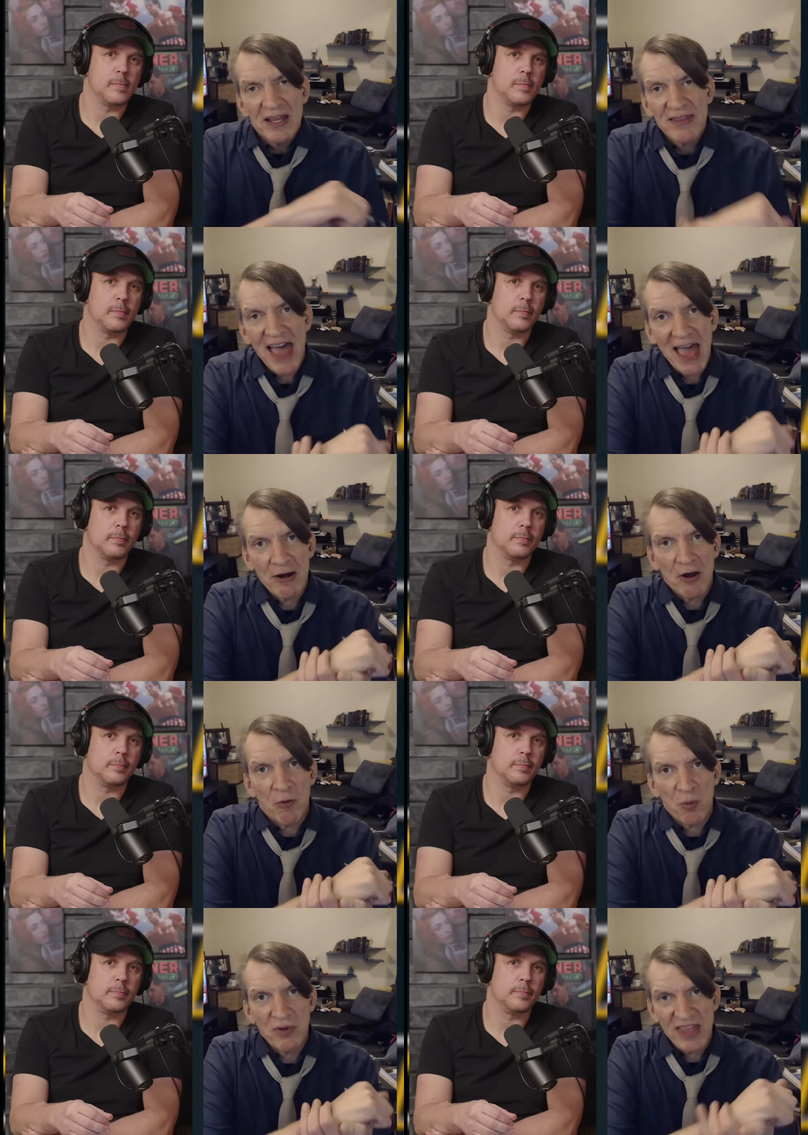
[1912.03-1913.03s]
Speaker 1: that
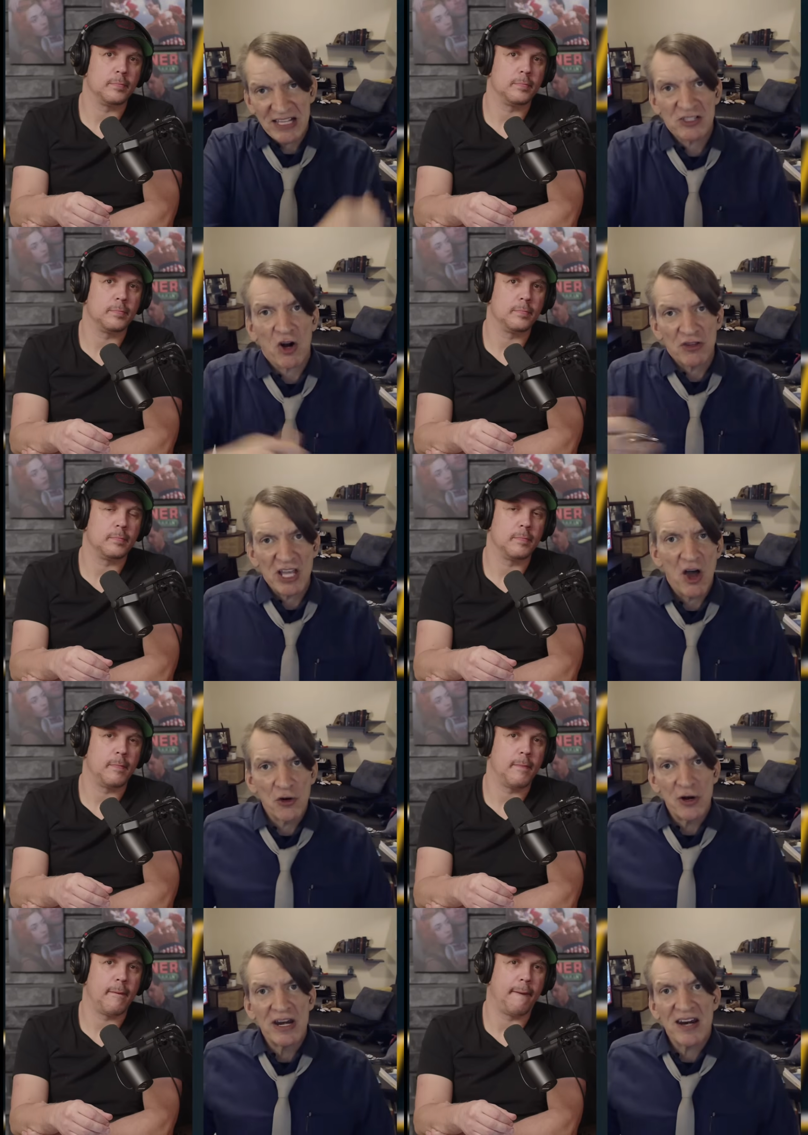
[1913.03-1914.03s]
when they start the
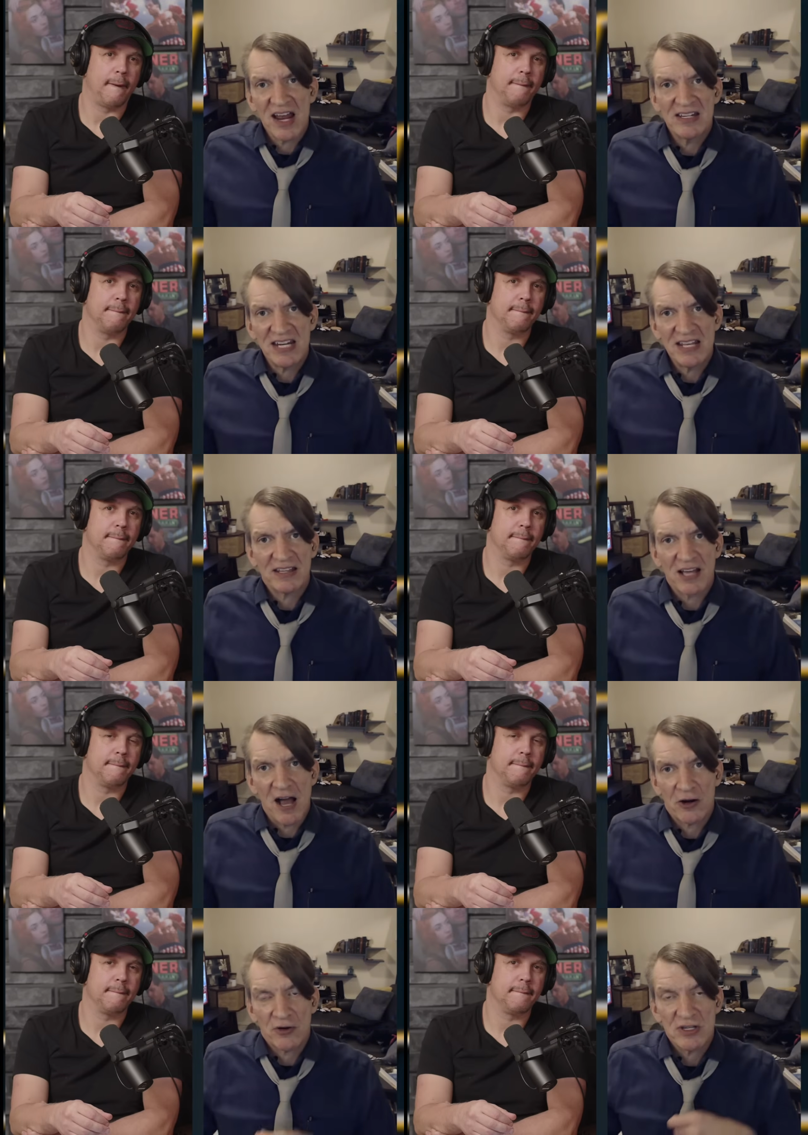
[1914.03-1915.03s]
119th
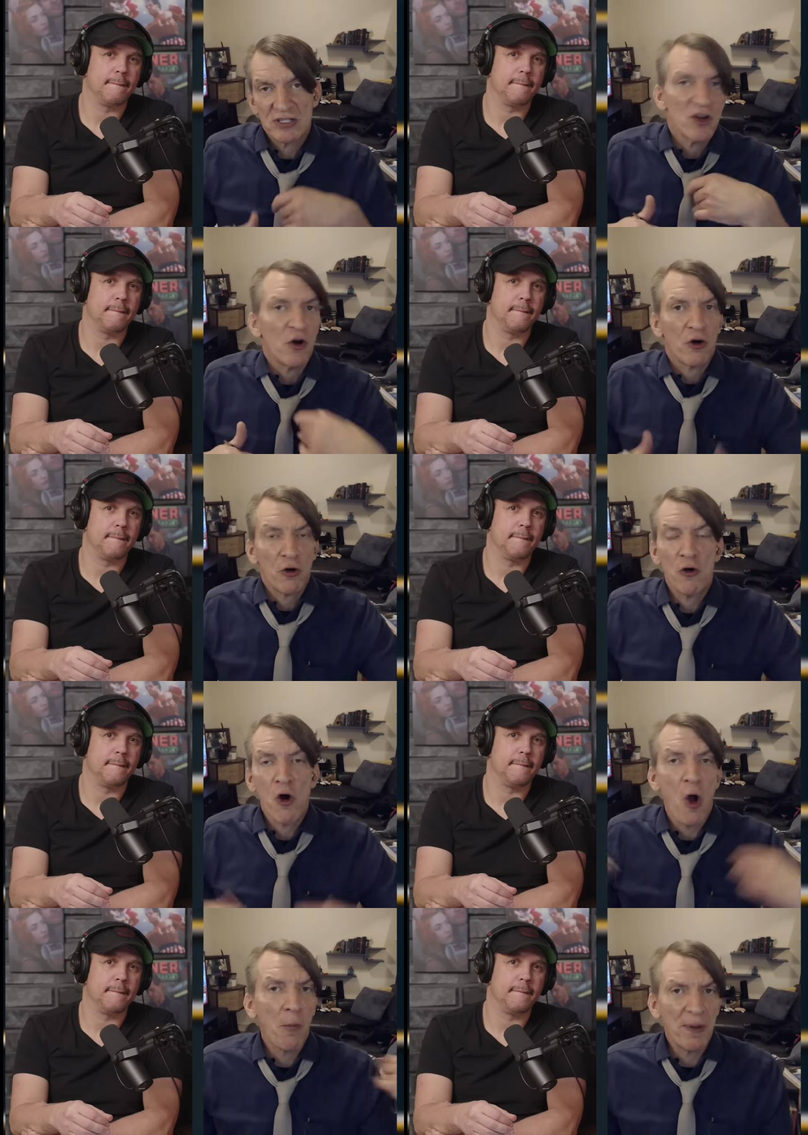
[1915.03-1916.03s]
Congress,
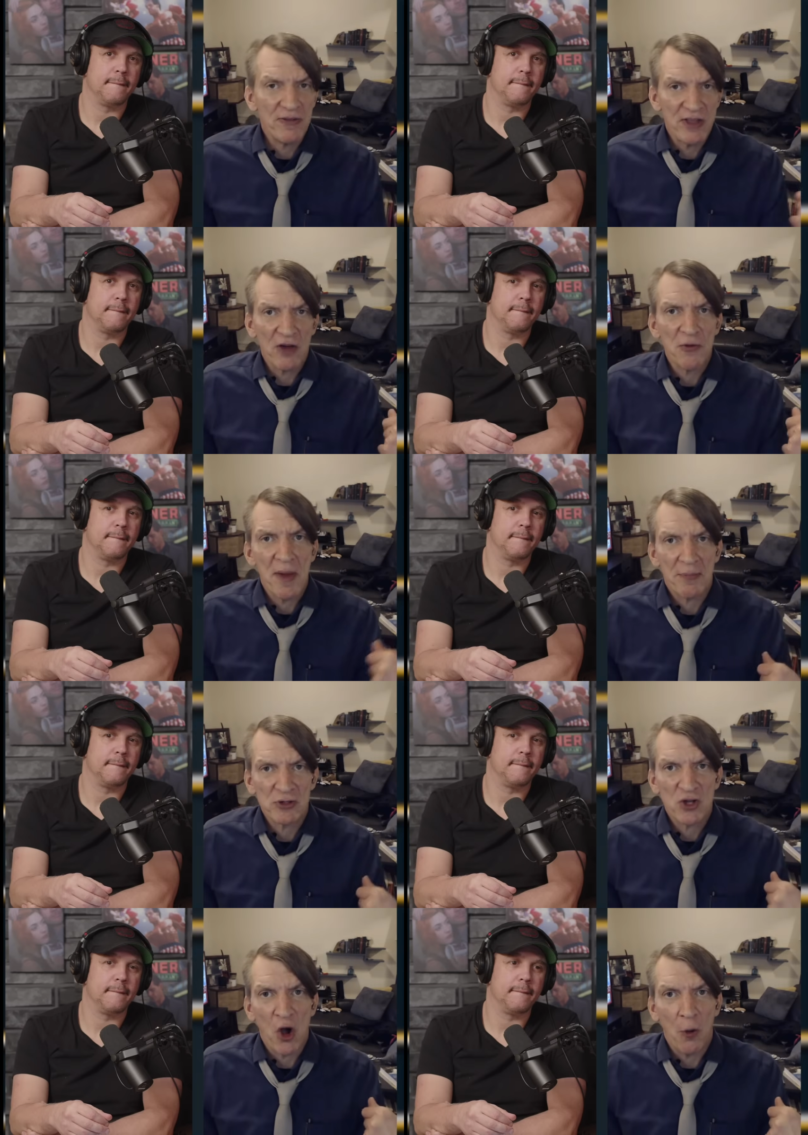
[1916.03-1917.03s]
her hope and the other
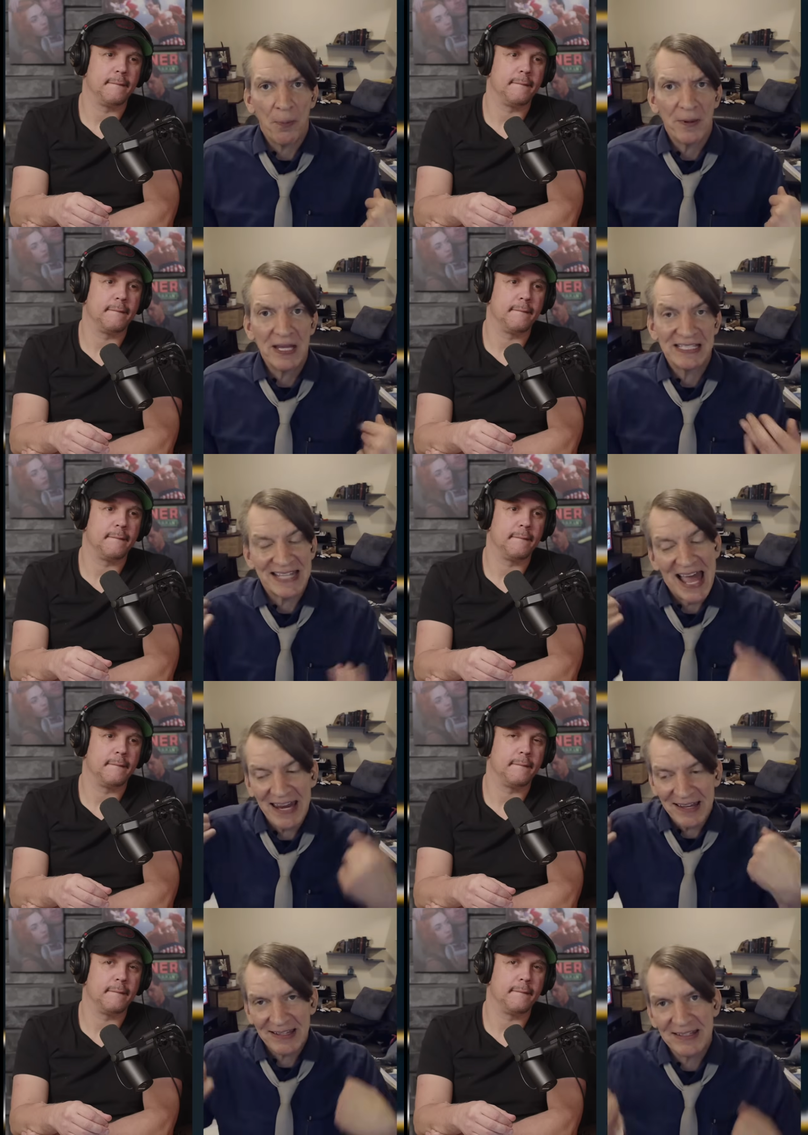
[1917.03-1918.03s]
members' hope is
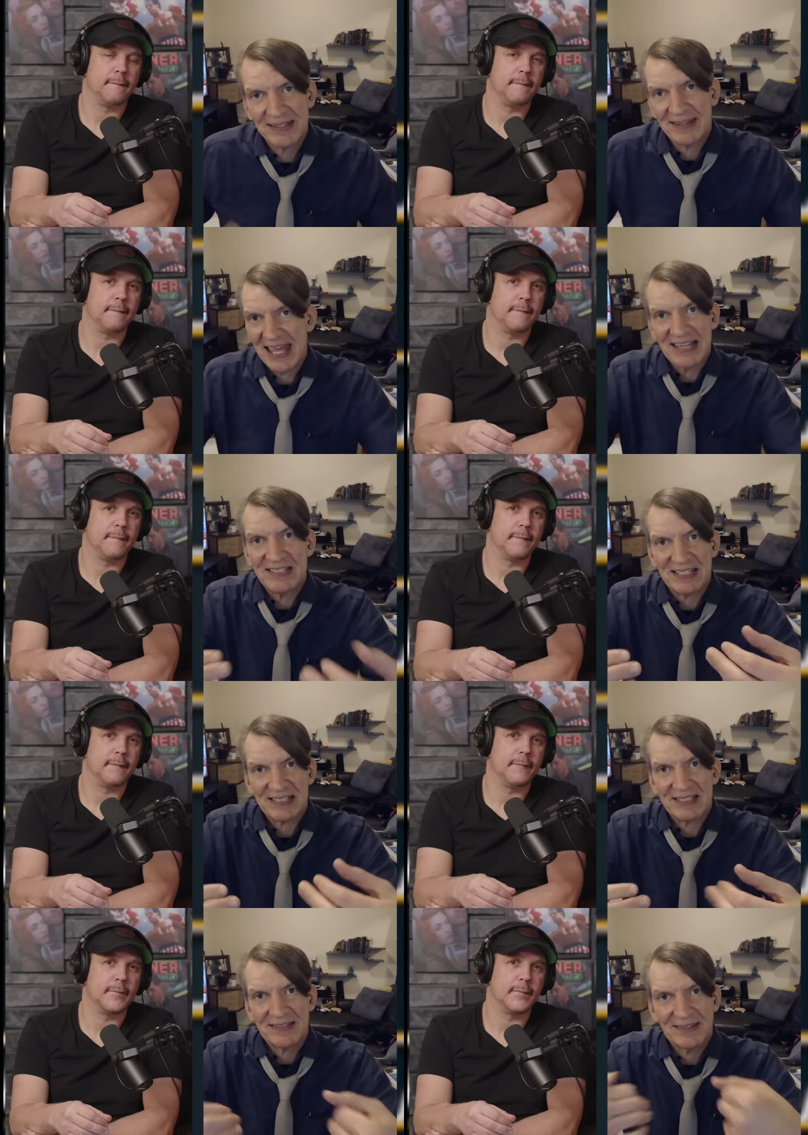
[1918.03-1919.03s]
that they can
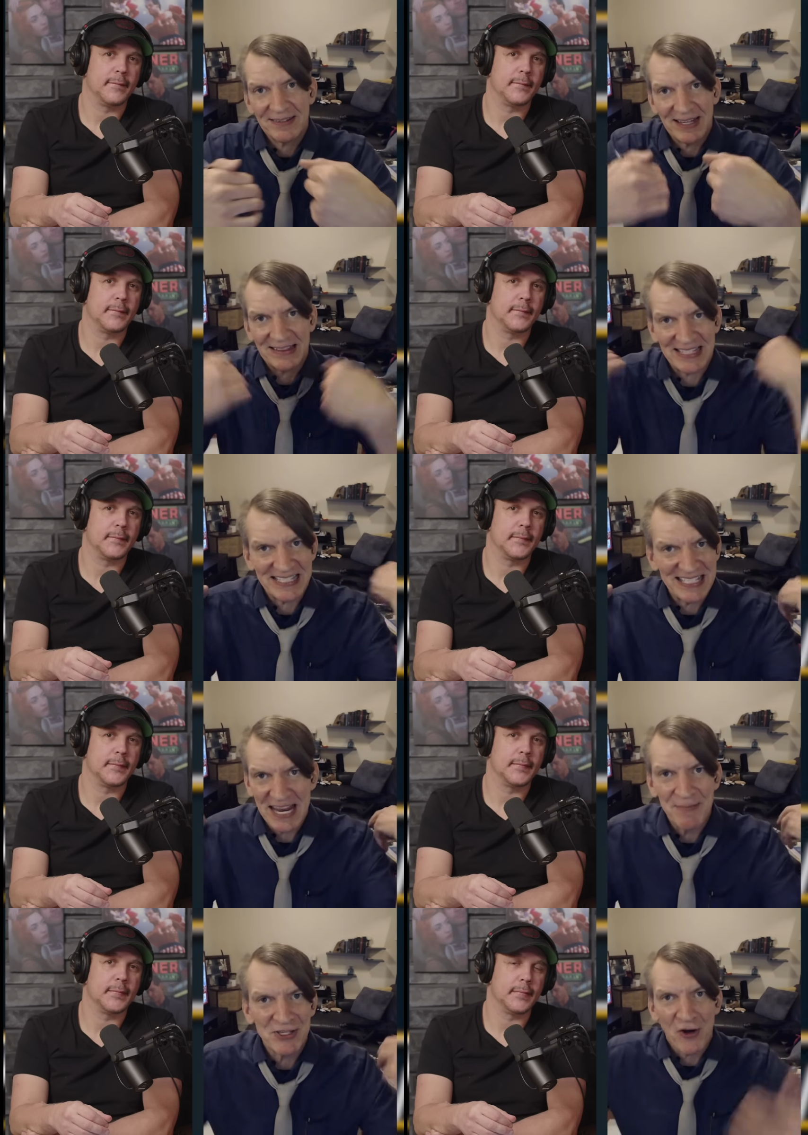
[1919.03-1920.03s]
just like the
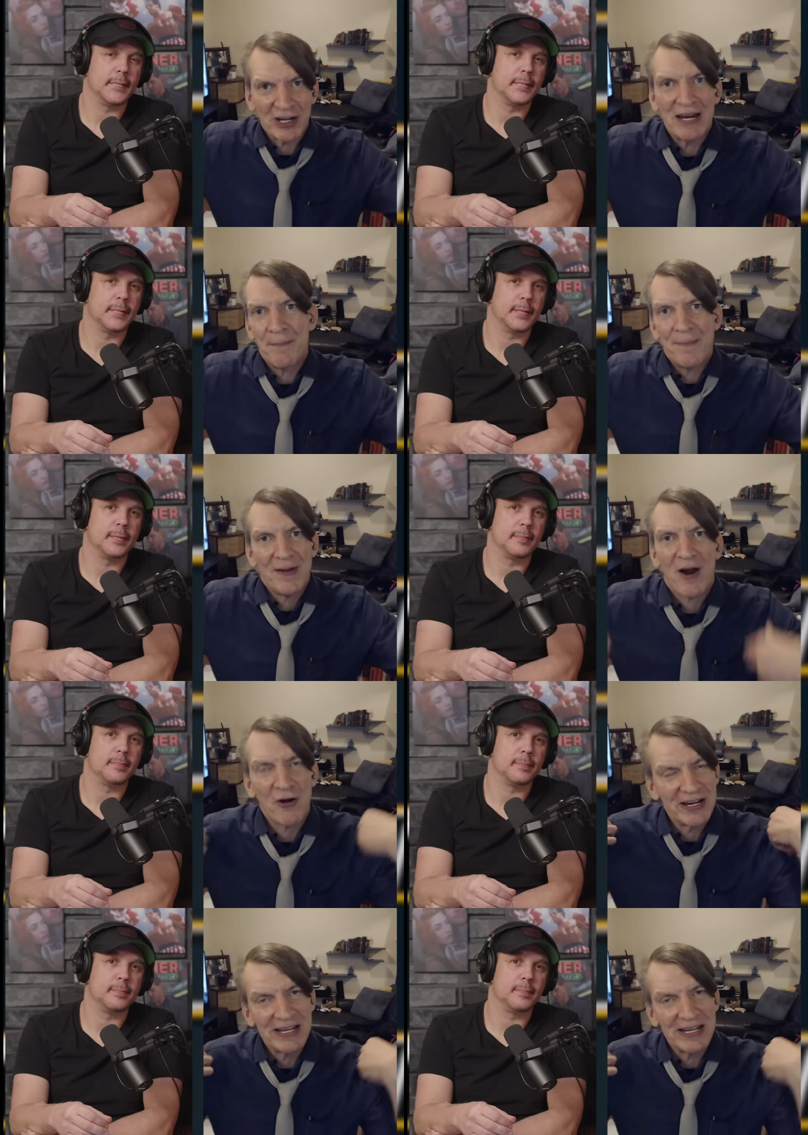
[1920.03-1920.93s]
steam is already gonna, already